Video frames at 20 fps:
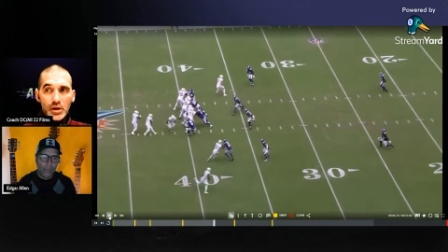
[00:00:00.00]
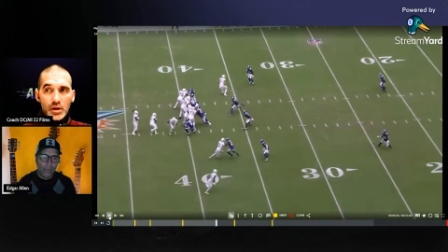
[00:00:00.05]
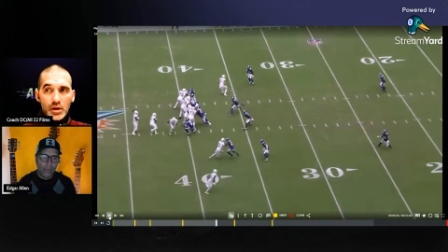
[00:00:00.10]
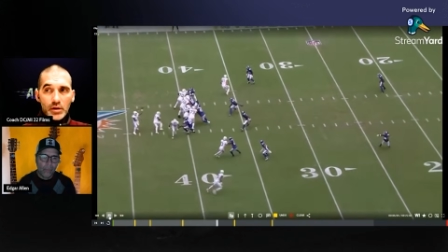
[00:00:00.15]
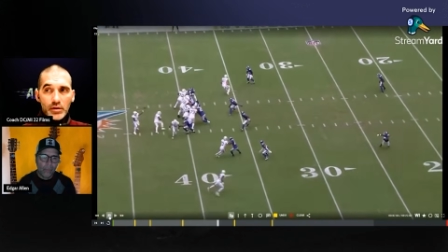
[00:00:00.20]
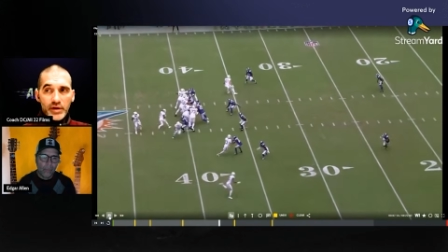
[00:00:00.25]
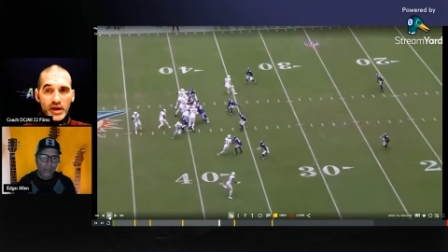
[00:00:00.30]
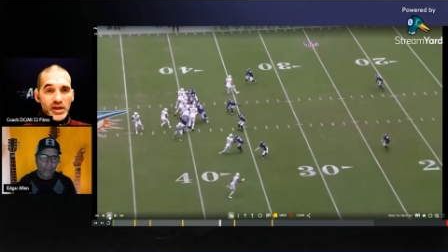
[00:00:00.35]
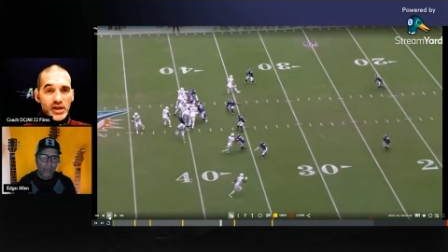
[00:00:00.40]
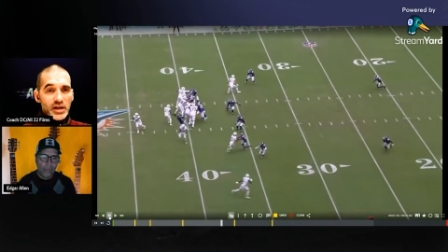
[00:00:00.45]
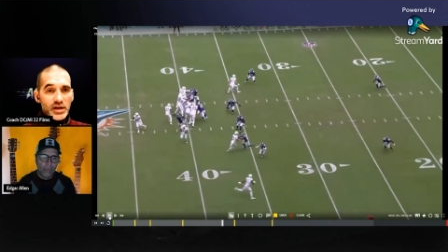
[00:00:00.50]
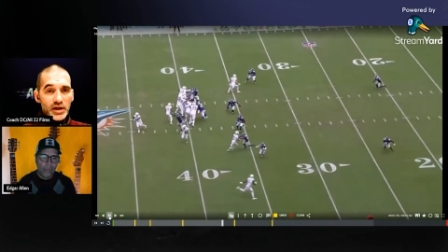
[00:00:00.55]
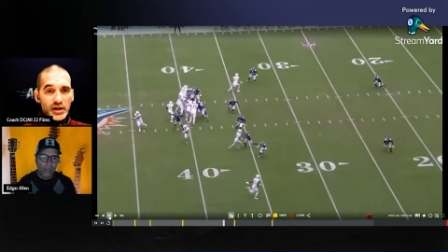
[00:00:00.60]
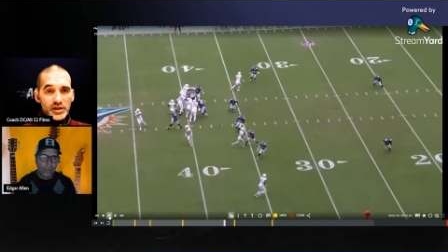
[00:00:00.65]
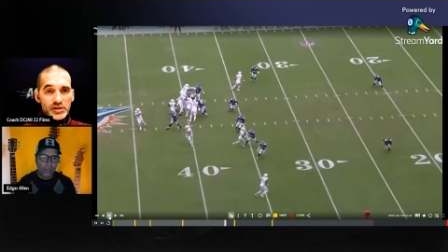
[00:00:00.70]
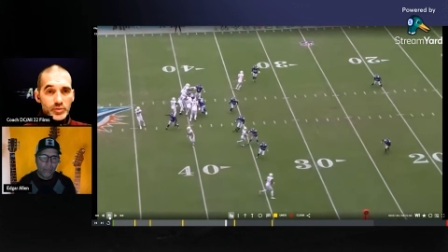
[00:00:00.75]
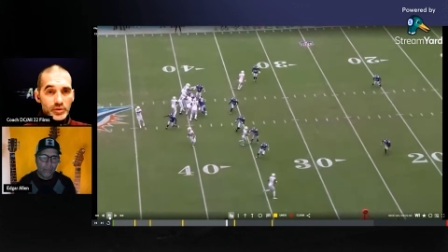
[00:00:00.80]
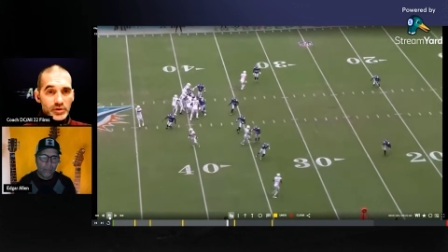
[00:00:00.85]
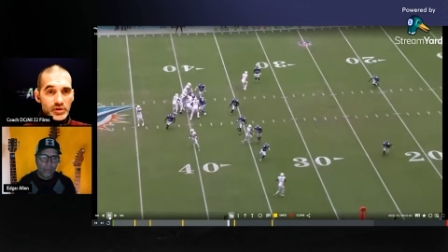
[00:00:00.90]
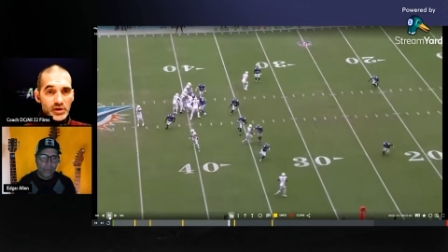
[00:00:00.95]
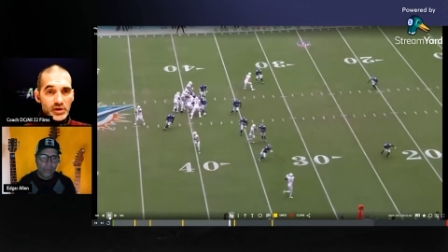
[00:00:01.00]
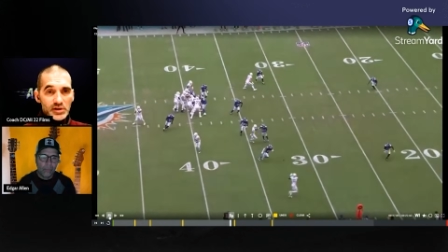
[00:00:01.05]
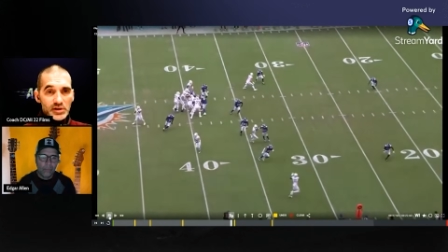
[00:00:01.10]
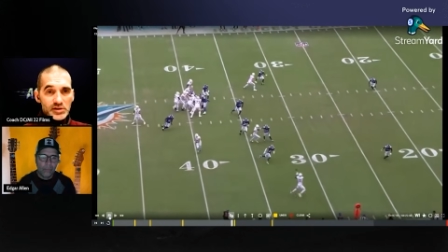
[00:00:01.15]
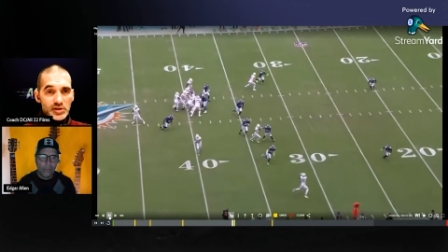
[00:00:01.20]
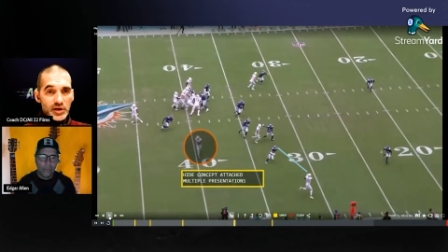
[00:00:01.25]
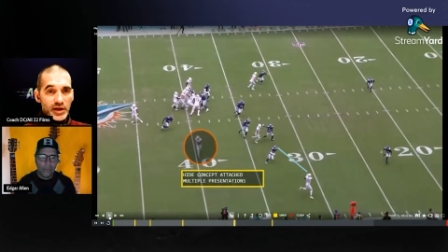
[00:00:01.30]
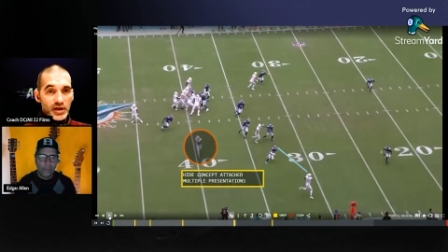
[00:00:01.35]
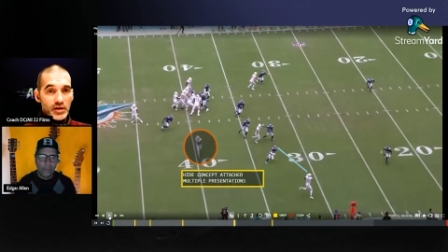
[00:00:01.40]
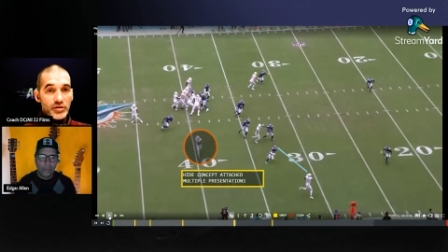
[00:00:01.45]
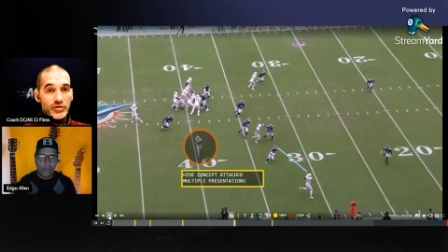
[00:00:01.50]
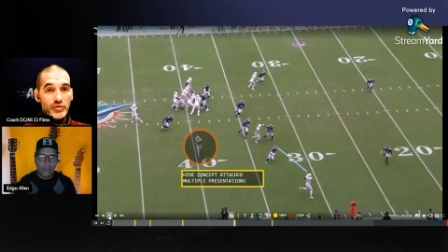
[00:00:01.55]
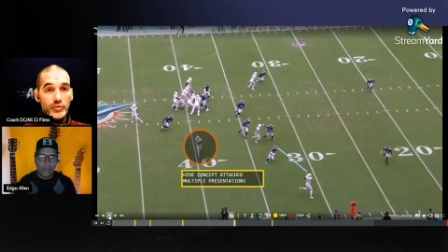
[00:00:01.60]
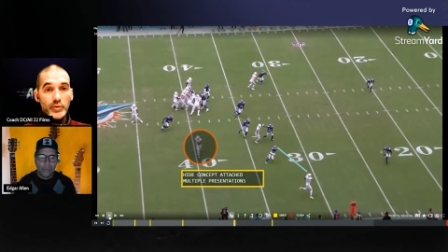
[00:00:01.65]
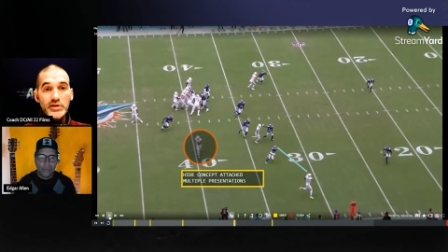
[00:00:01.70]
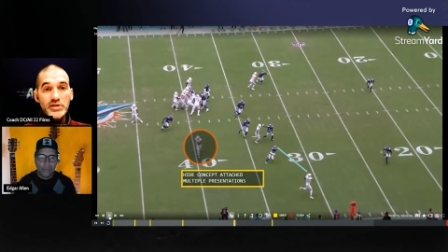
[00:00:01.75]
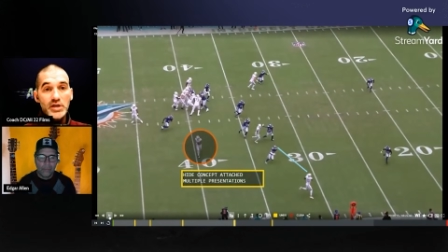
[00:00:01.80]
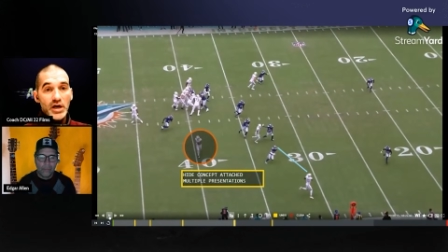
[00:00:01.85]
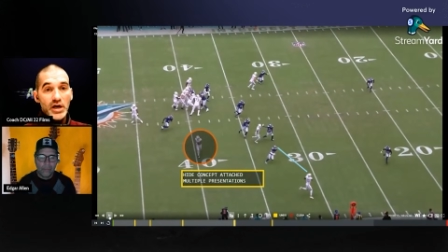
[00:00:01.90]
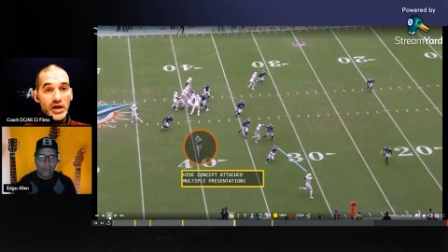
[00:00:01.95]
They hit us with this like 3
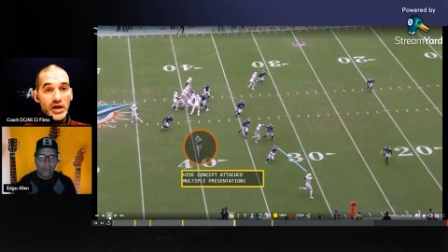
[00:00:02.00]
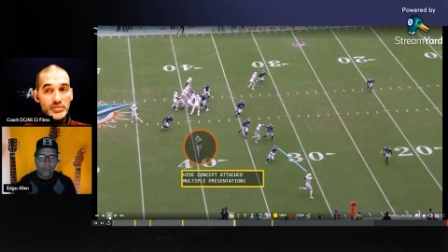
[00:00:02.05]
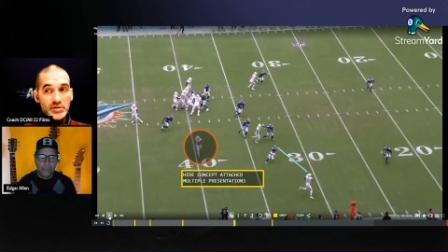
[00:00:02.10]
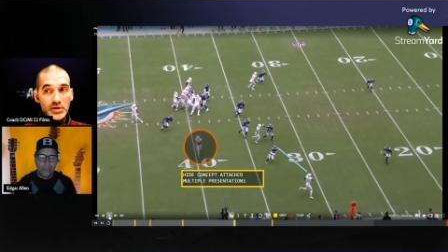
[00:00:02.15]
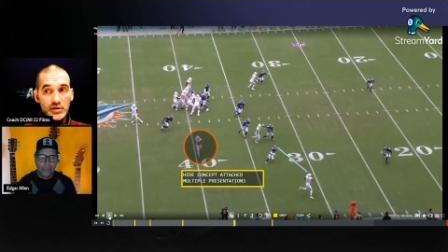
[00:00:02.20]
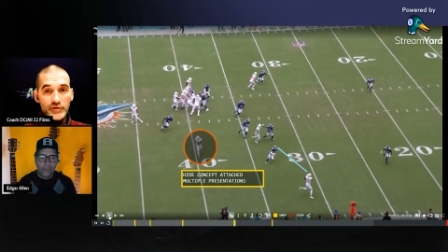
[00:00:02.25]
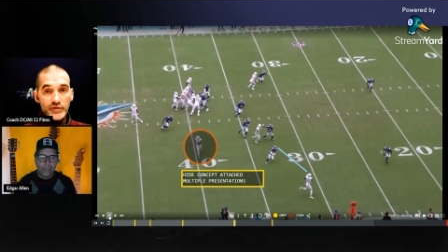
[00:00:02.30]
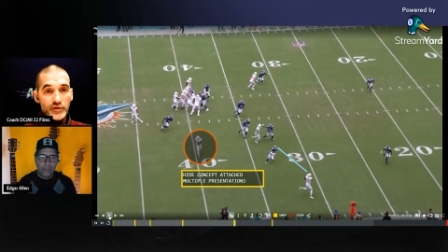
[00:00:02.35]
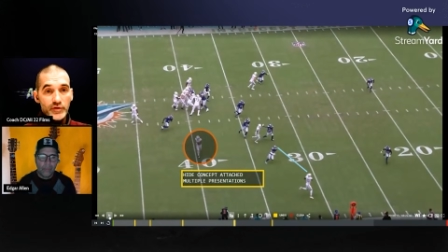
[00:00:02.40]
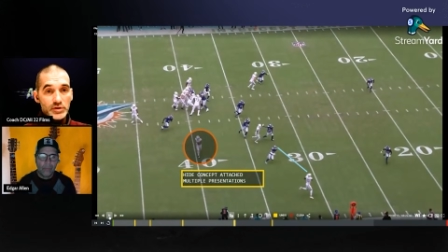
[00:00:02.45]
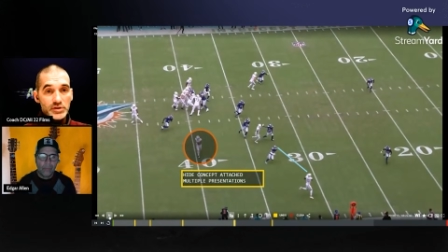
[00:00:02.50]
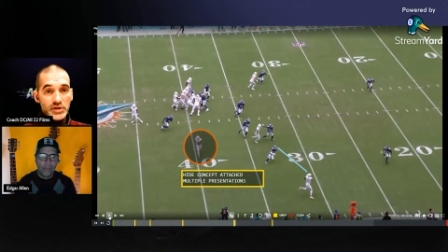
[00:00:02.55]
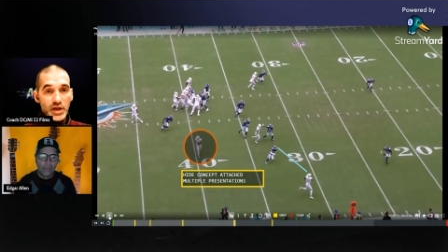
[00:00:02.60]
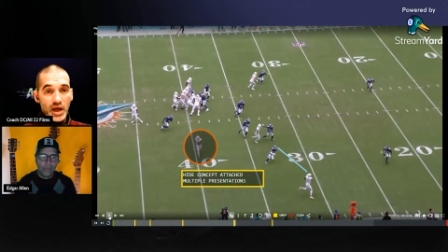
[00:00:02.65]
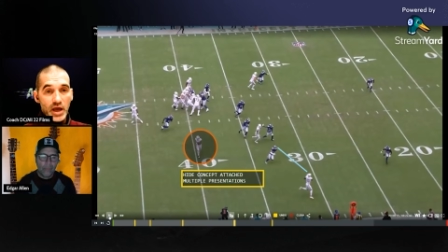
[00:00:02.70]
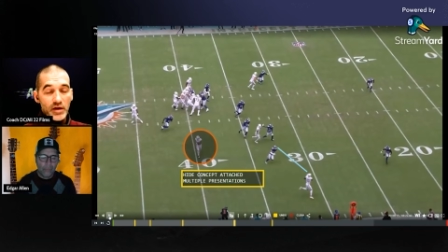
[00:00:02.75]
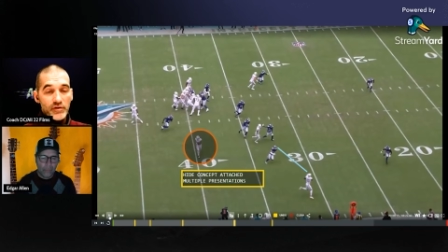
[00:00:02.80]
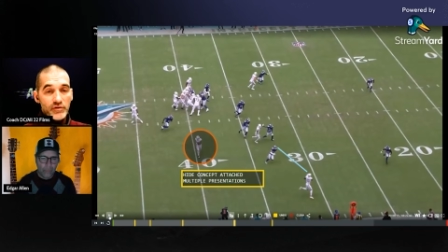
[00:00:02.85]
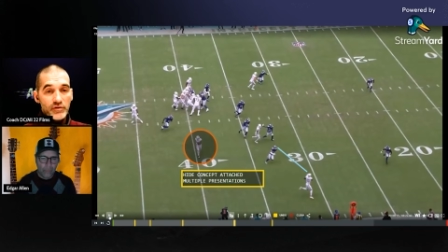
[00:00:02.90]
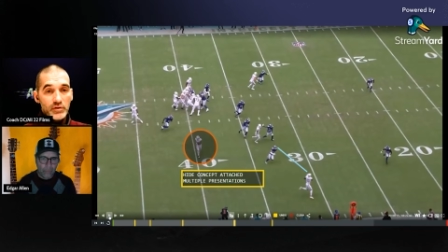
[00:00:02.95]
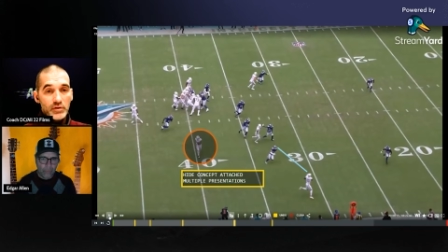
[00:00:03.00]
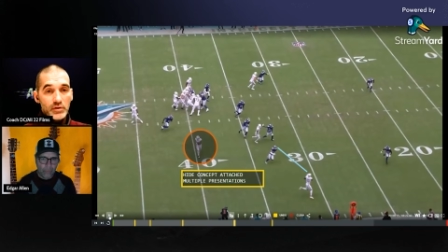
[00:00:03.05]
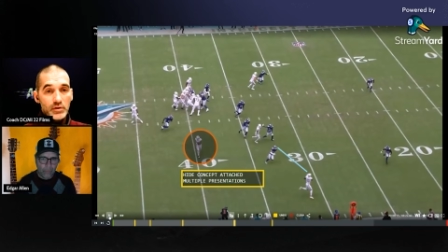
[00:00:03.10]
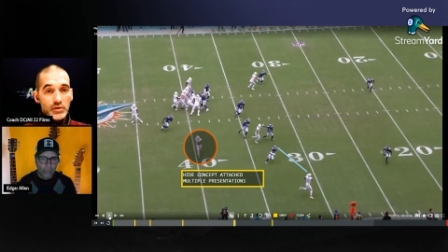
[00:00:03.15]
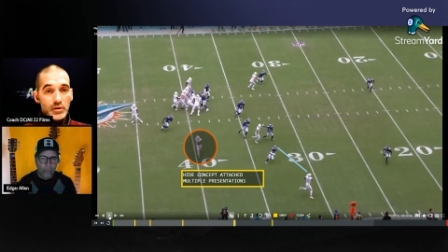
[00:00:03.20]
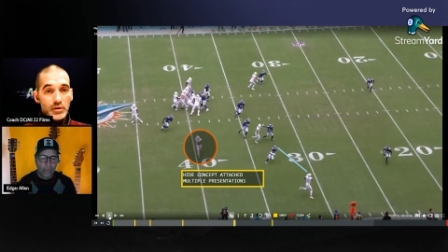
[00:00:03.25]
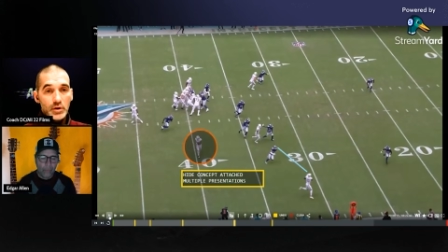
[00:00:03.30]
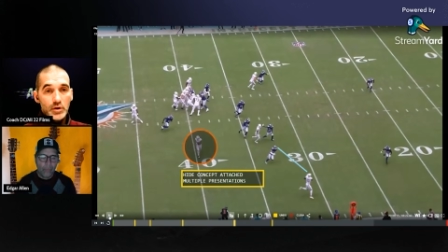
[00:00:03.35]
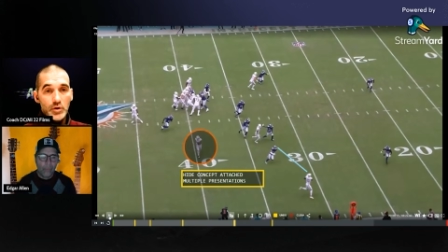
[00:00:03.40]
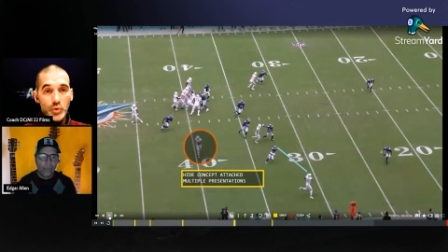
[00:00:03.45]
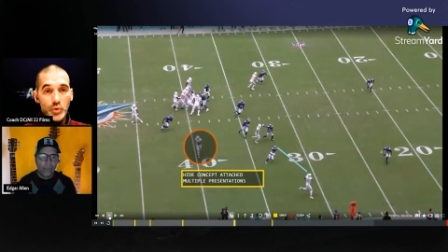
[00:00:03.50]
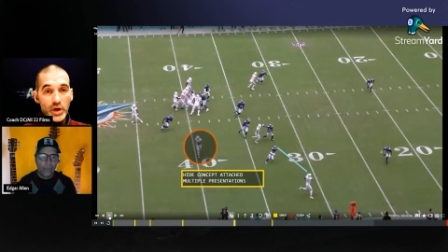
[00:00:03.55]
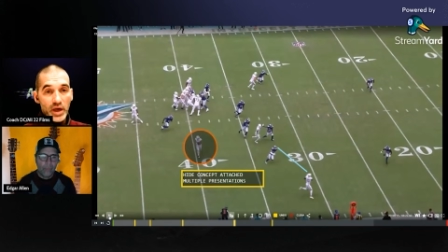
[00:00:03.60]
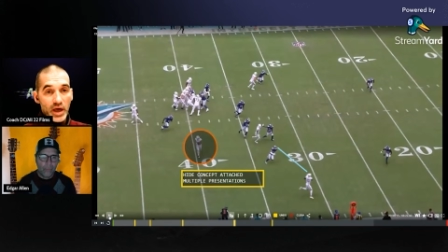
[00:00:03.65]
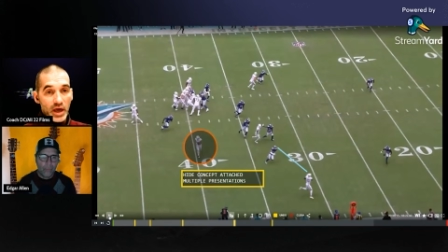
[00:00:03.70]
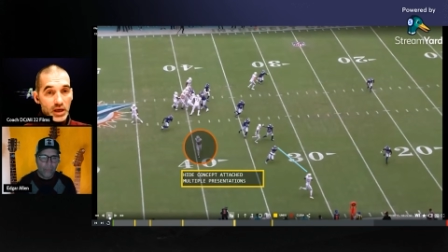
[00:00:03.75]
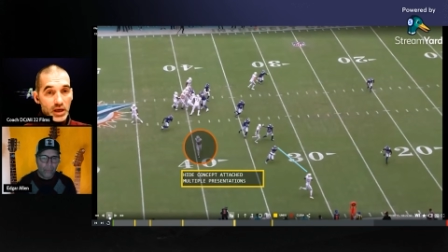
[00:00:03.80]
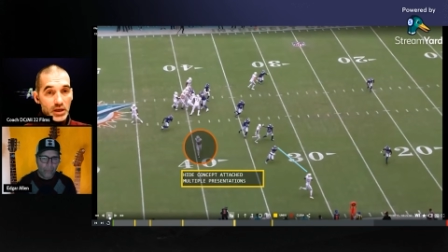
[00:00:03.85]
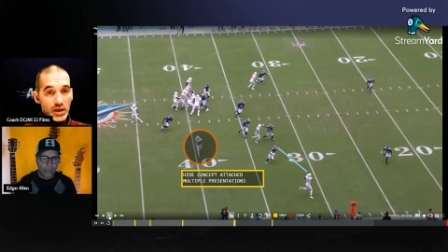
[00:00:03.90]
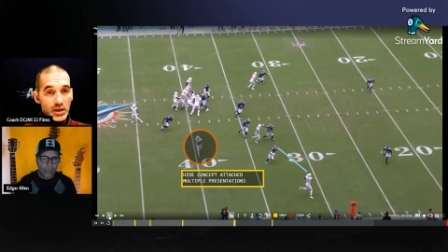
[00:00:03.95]
times in the first half.
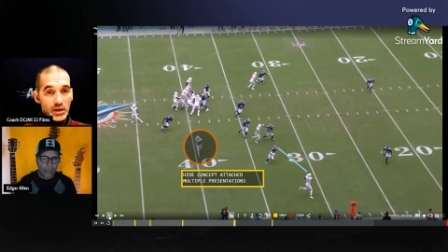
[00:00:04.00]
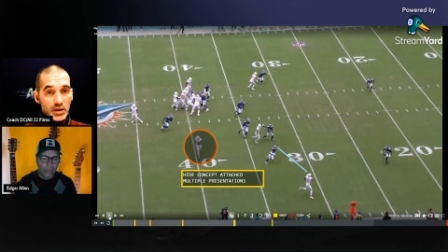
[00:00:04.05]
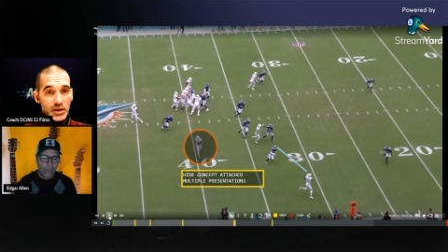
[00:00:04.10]
Quick.